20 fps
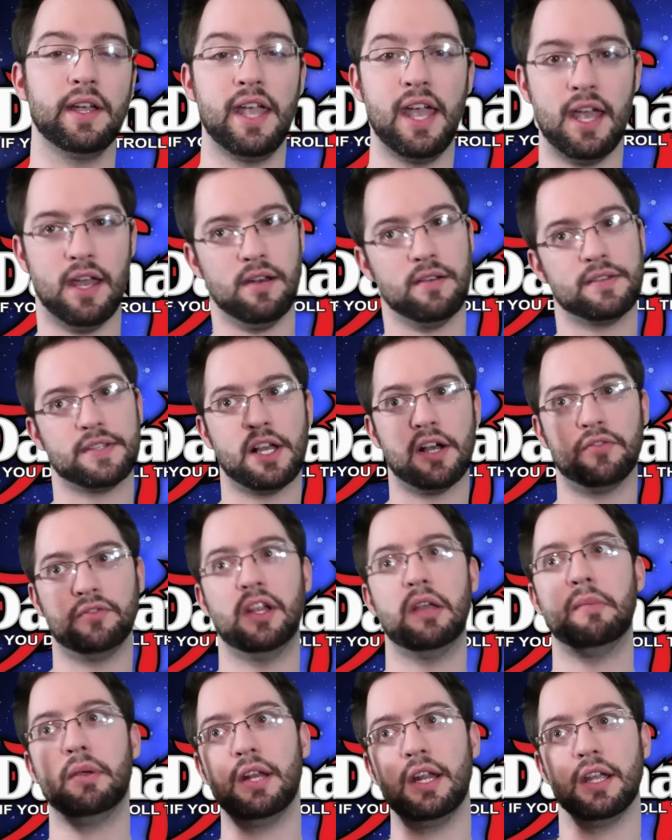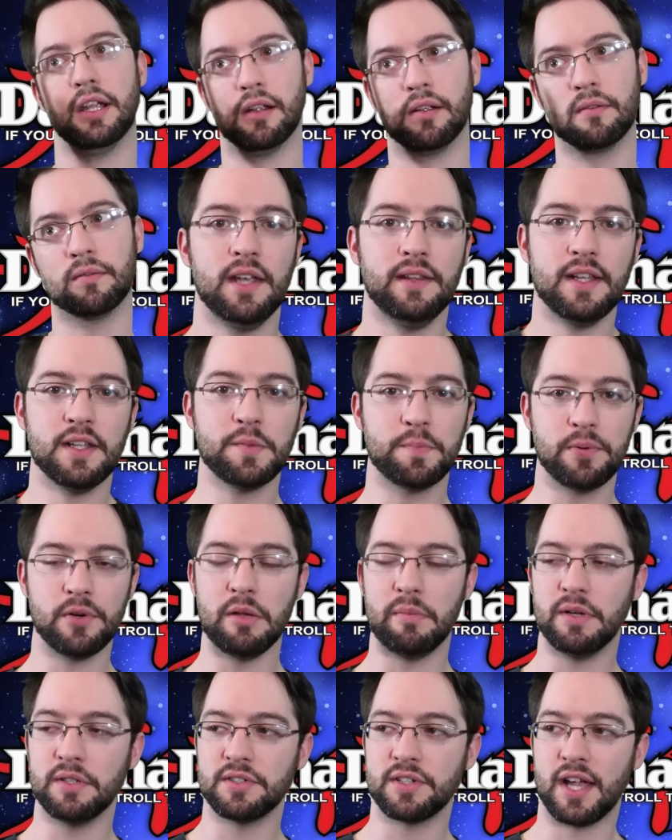Again, self-limiting. And that's pretty
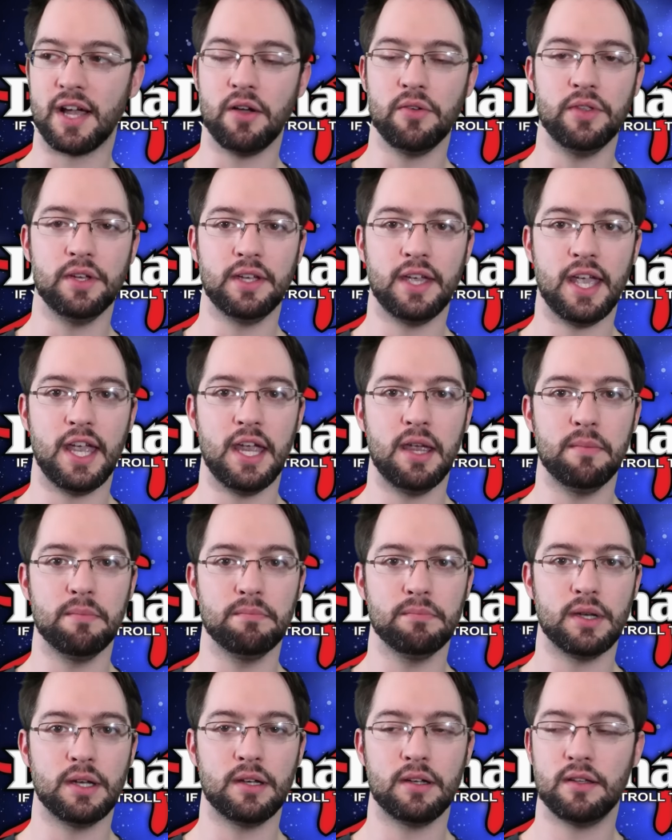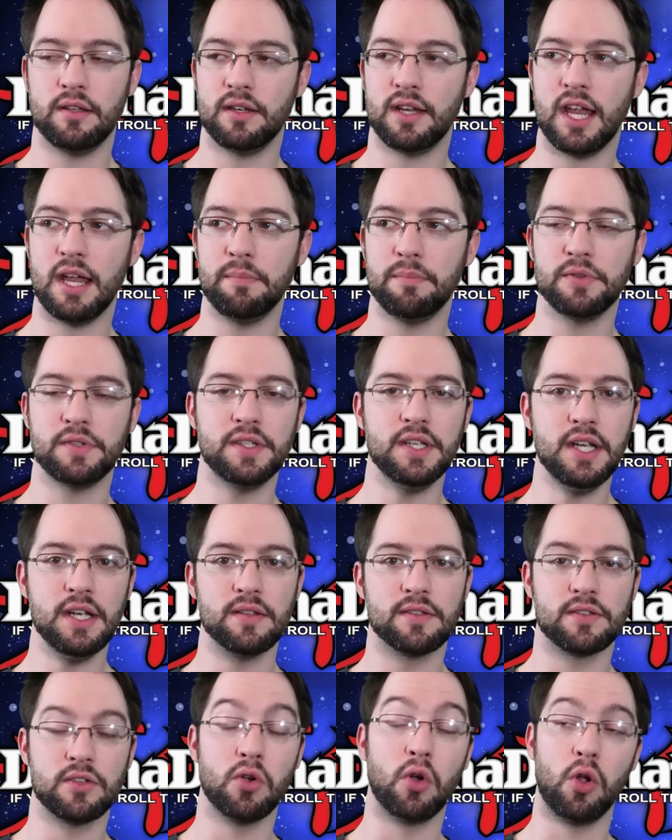much how the game uh, the game
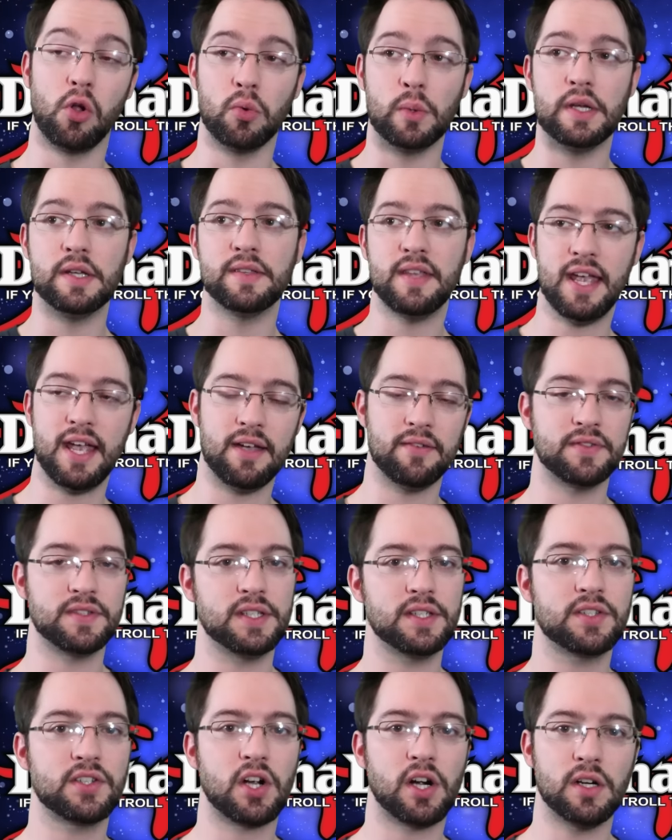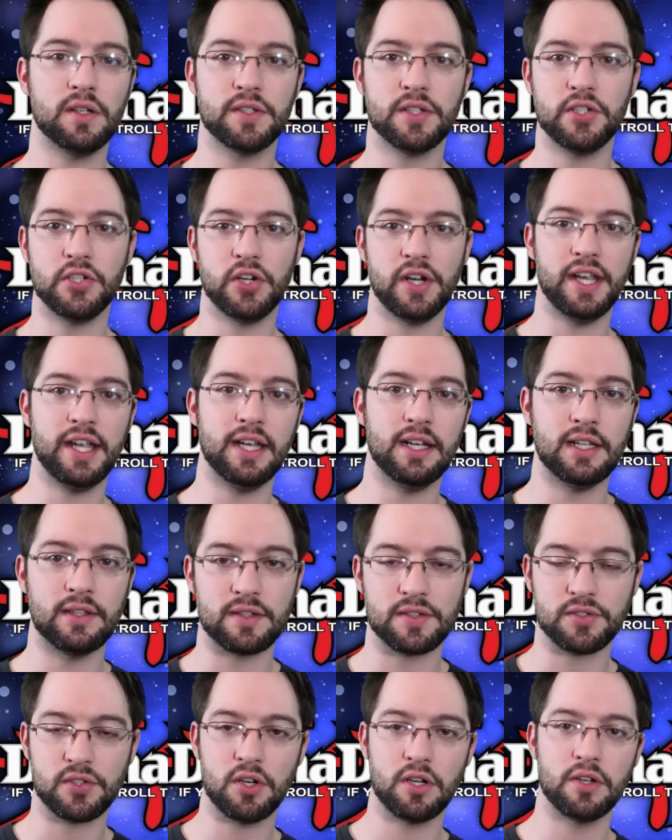proceeds. You always have six cards in your hand at the
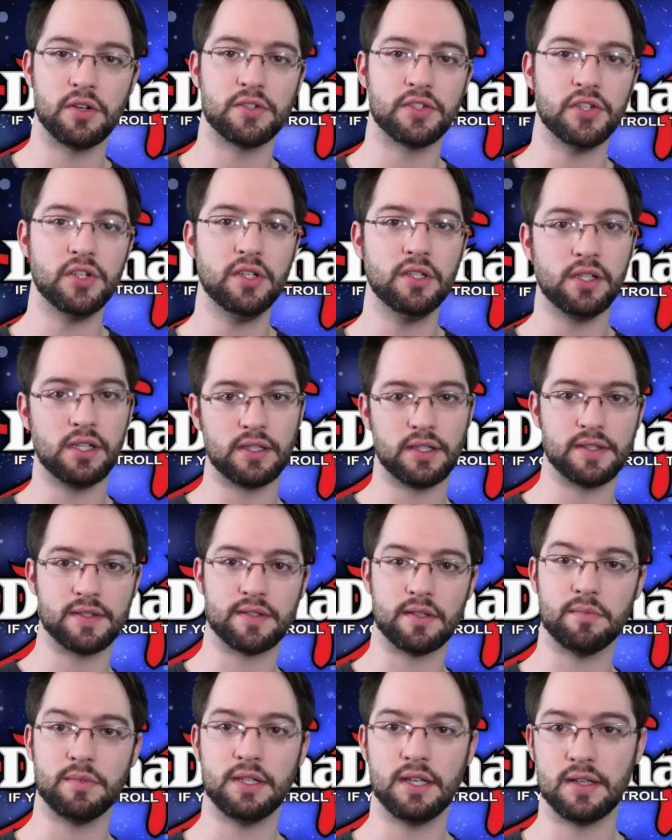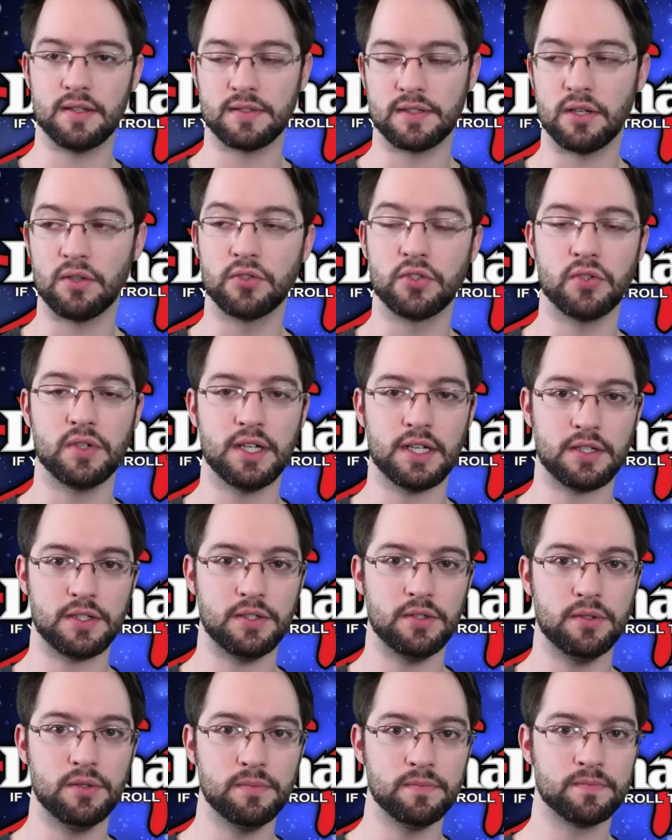start of your turn unless something has told you not
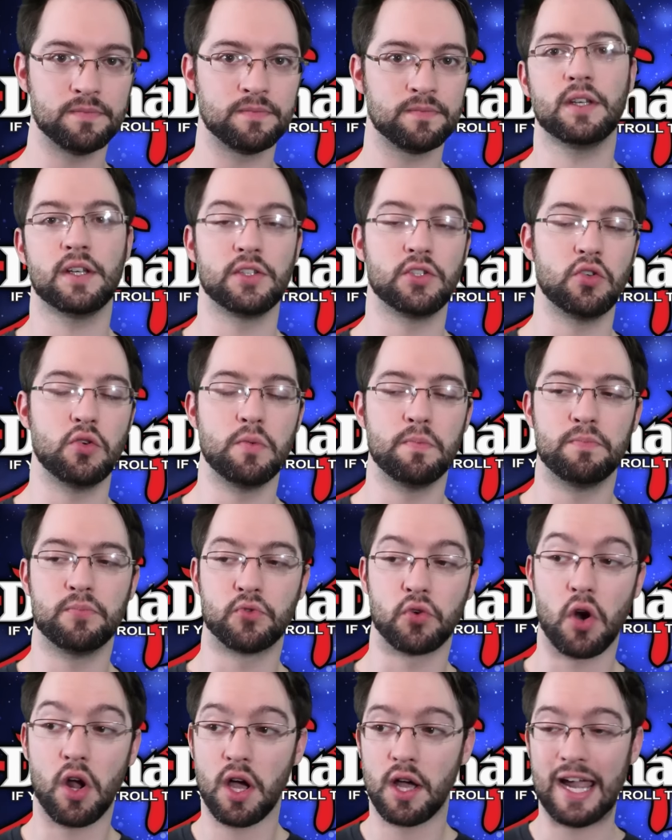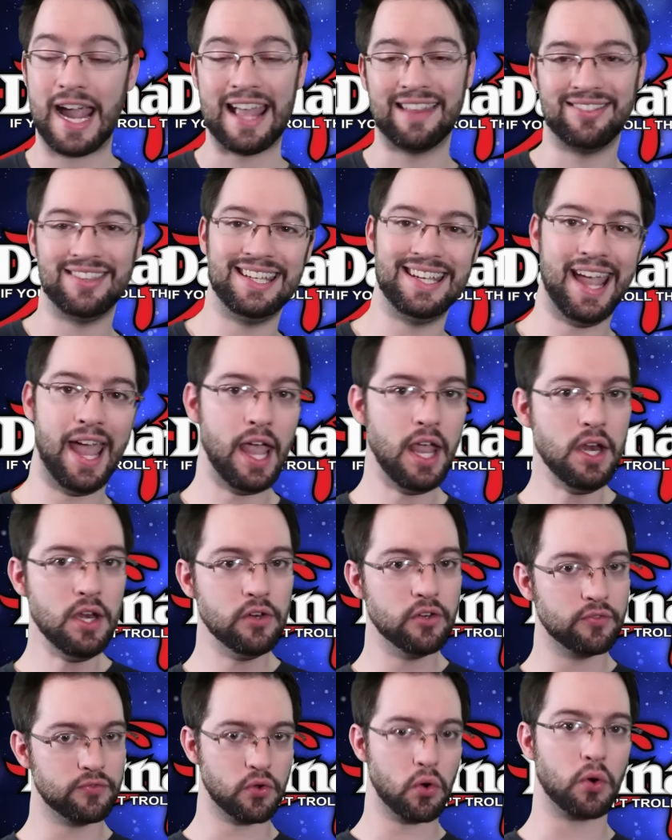to because you draw at the end
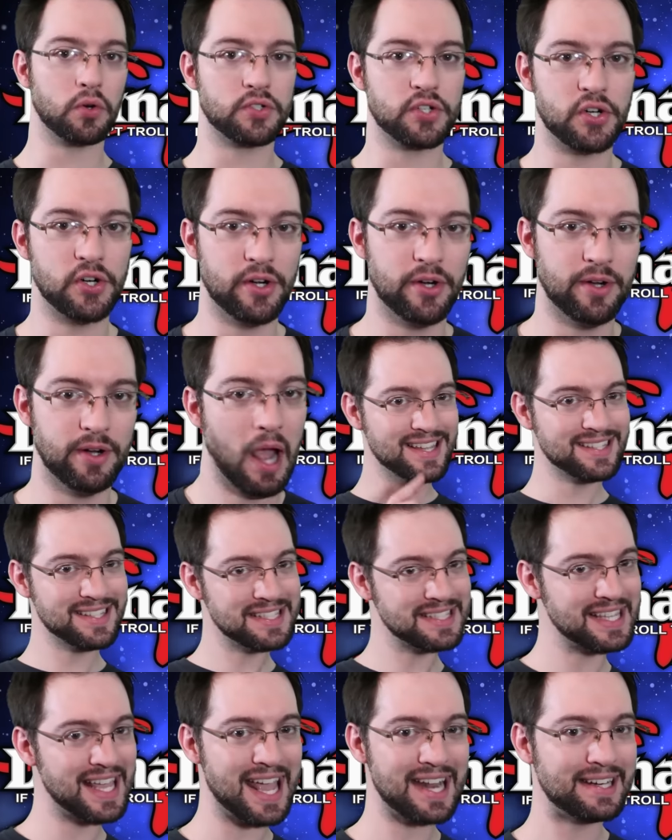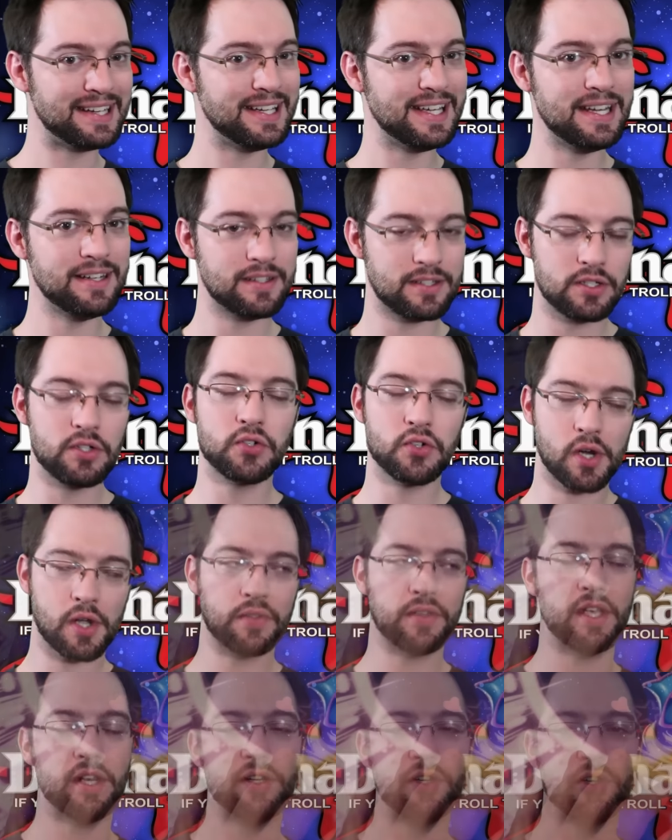of your turn. Isn't that you draw at the